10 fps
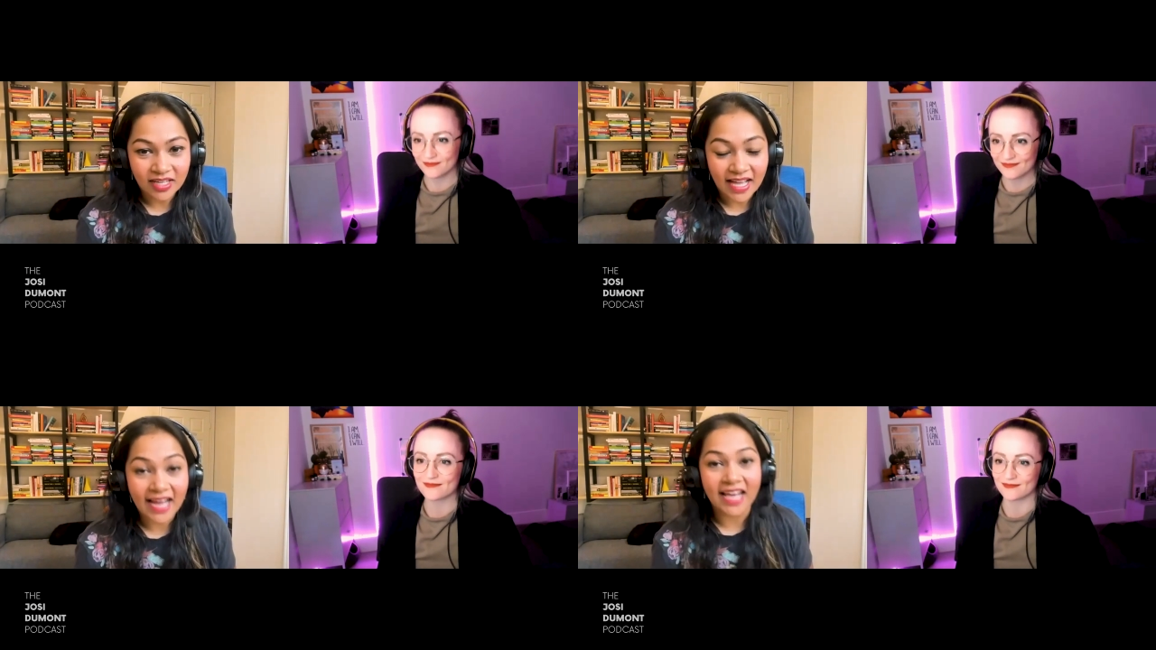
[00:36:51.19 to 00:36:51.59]

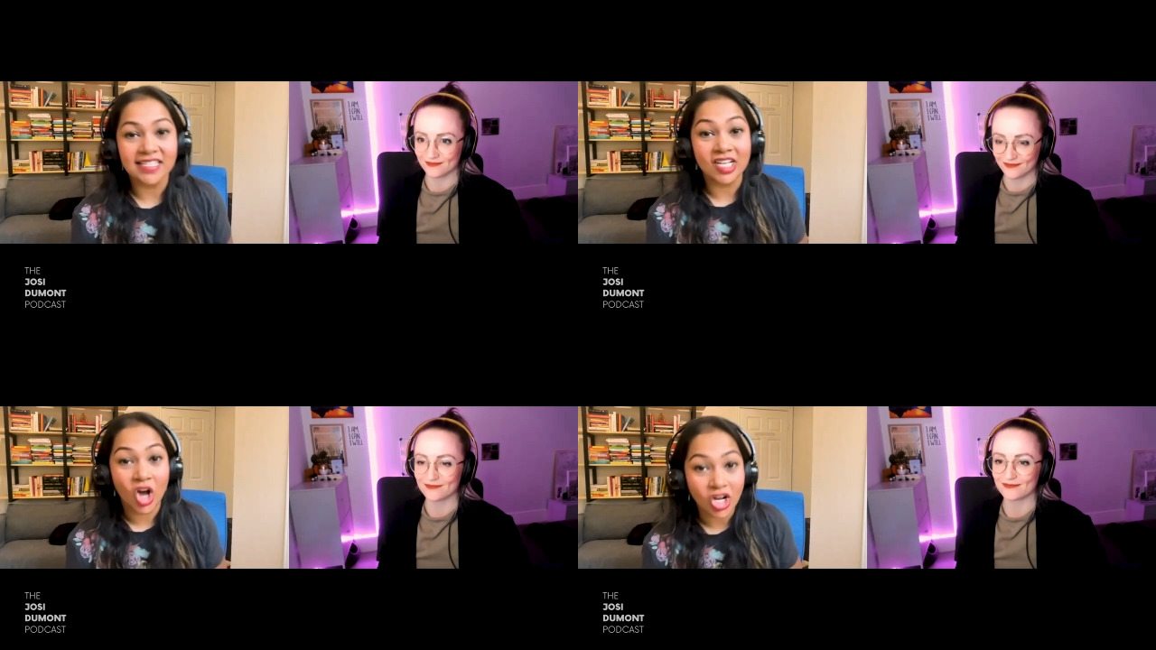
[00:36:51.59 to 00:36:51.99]
Speaker 1: and as
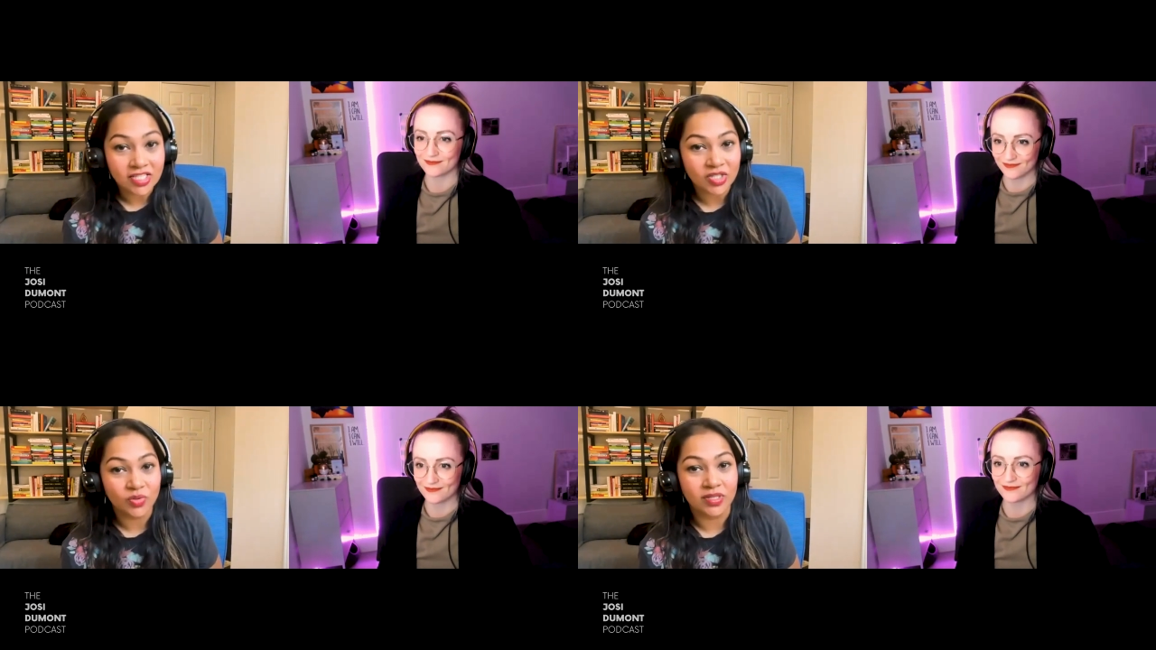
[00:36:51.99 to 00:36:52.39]
a
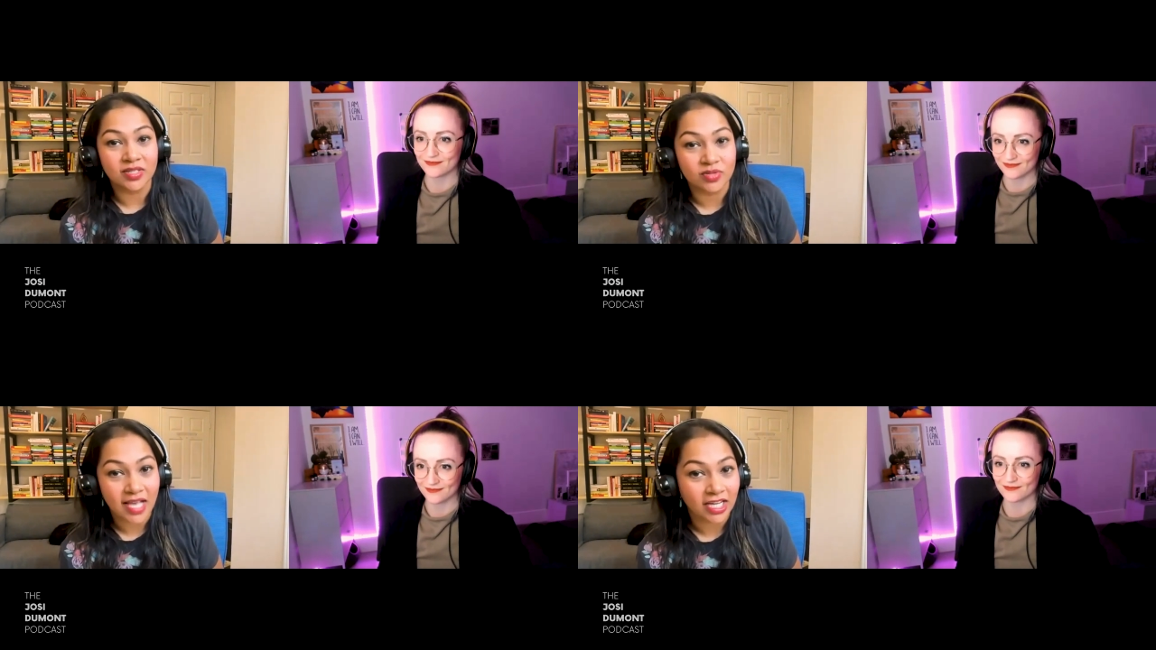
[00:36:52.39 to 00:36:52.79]
consequence
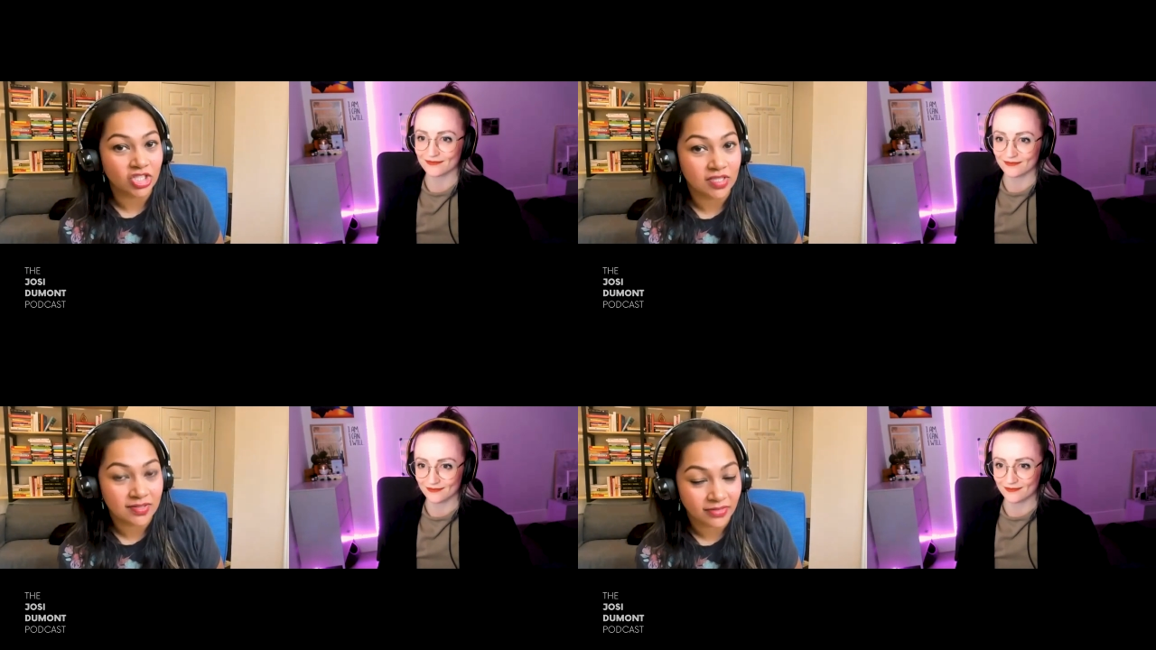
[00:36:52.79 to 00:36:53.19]
those
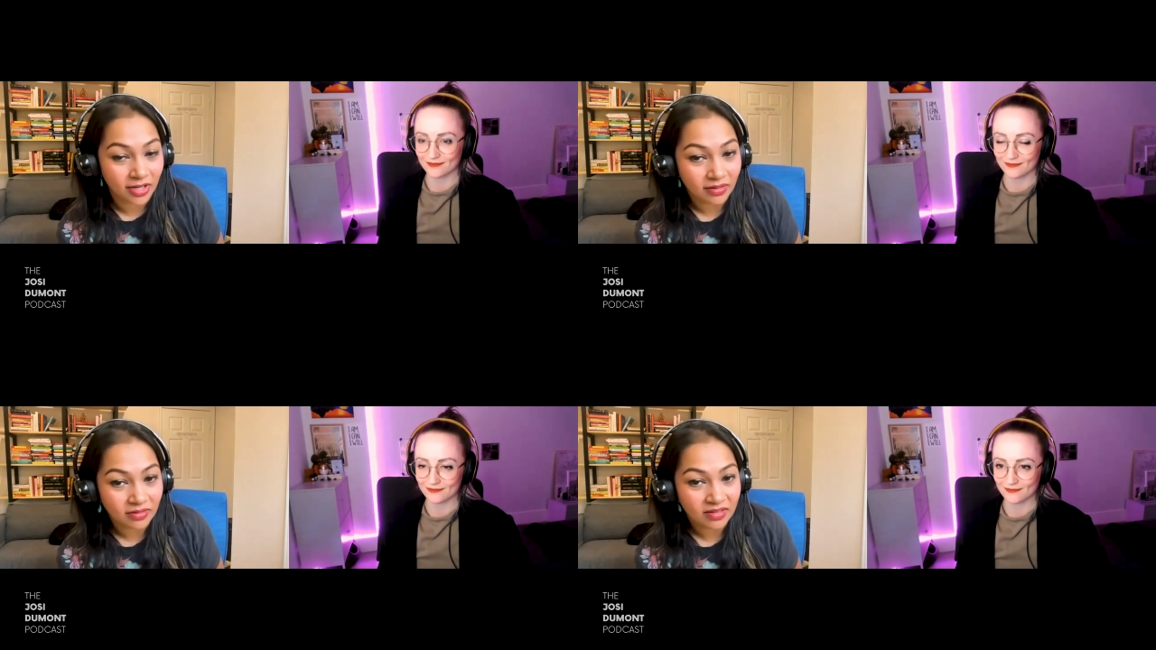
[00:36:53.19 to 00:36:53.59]
actions
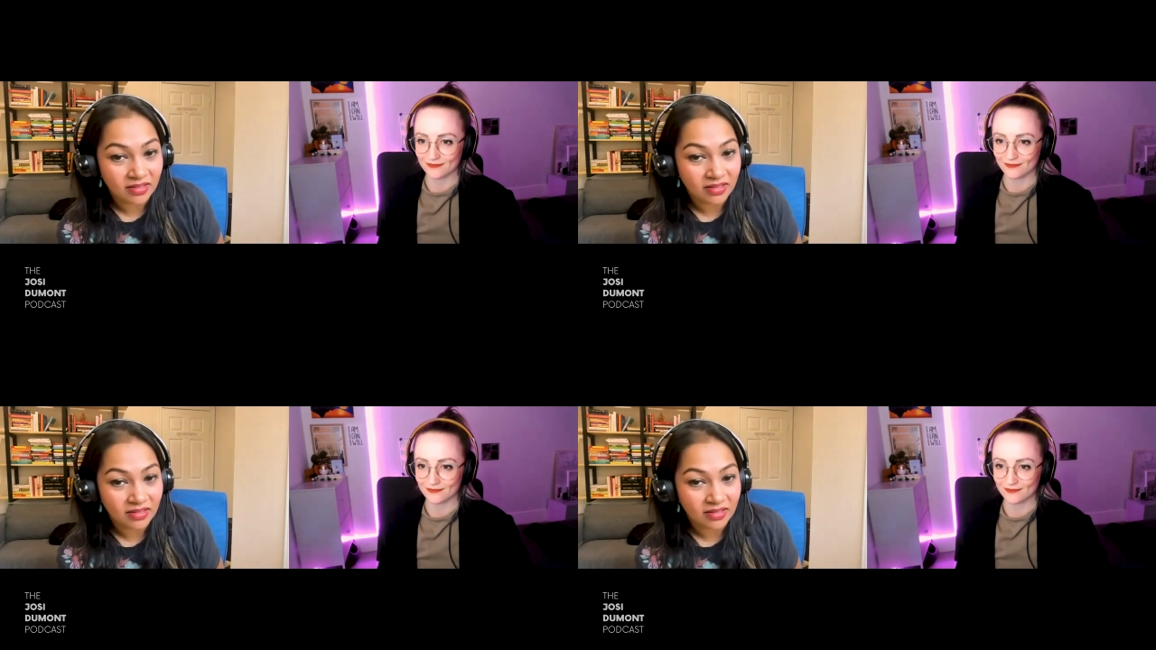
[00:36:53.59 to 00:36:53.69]
flow